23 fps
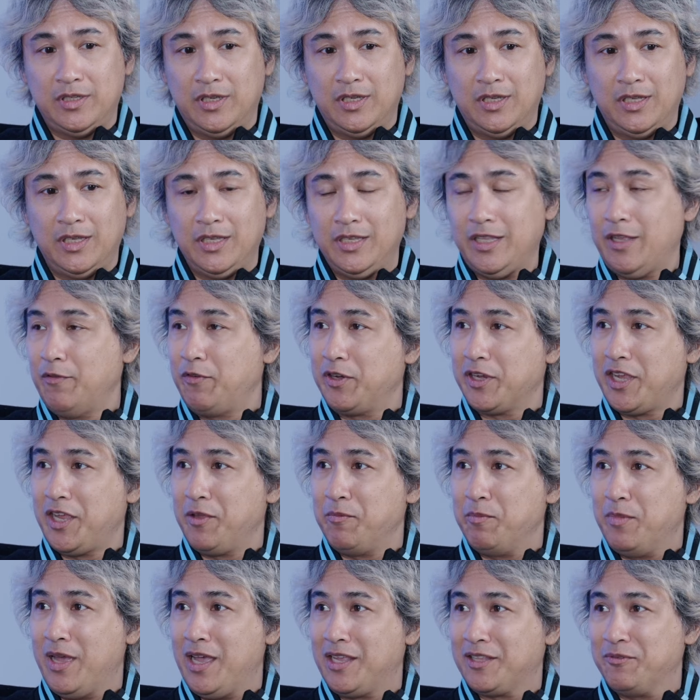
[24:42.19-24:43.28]
he never came
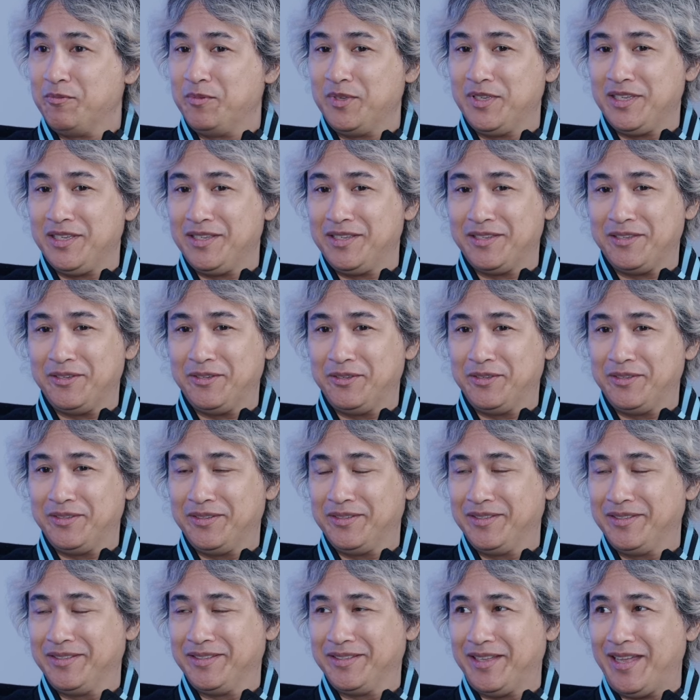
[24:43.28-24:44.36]
back to me, so
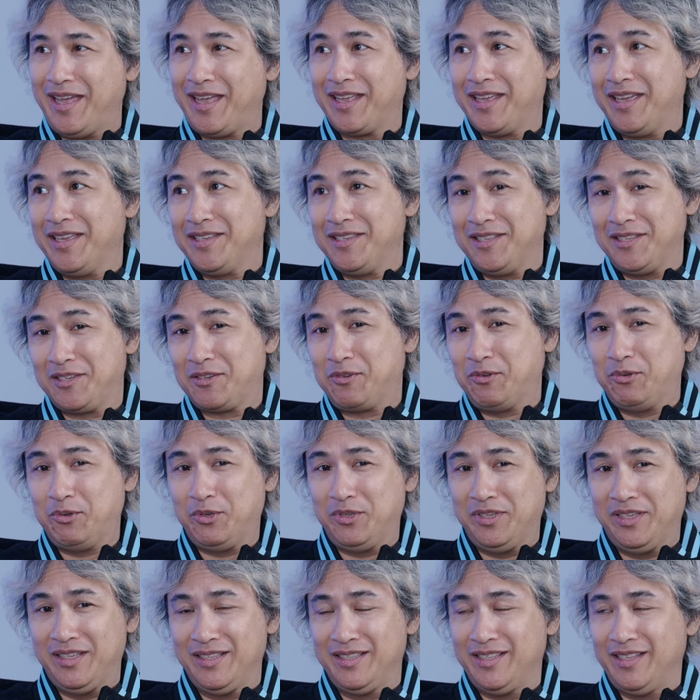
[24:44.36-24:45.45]
I guess it's
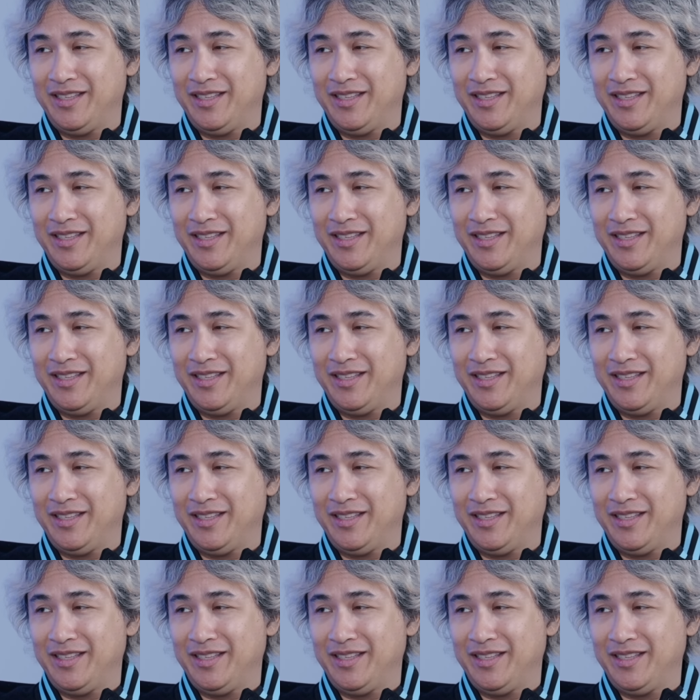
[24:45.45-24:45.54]
cool that,